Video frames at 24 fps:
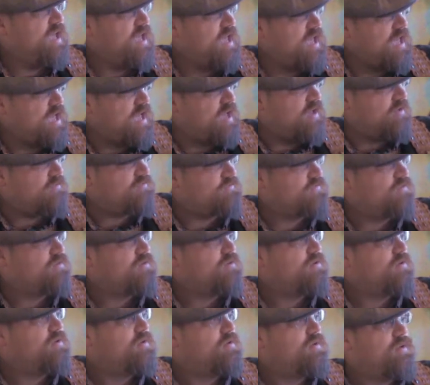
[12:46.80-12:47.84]
F,
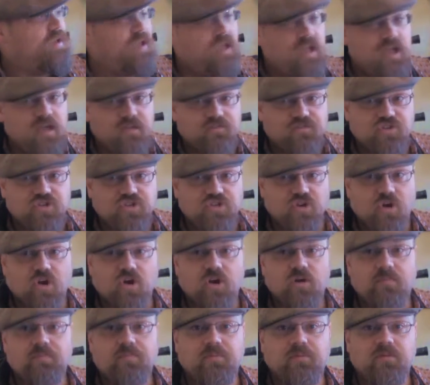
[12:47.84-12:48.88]
F
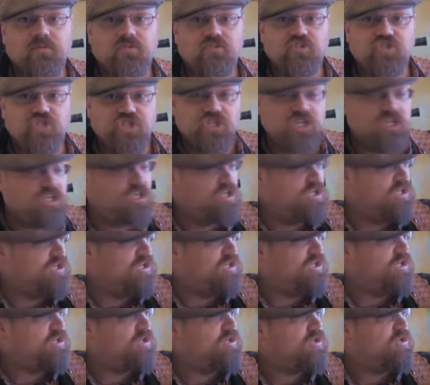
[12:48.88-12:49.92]
sharp,
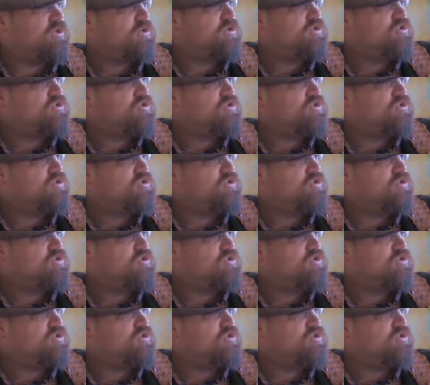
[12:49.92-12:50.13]
G,